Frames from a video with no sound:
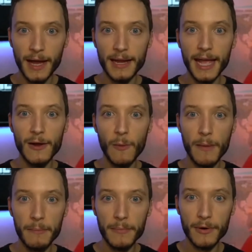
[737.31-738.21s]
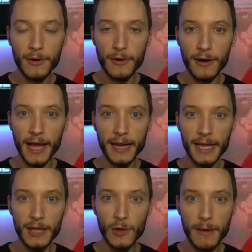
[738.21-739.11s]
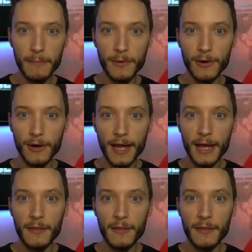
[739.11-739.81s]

a NATO member, an EU member,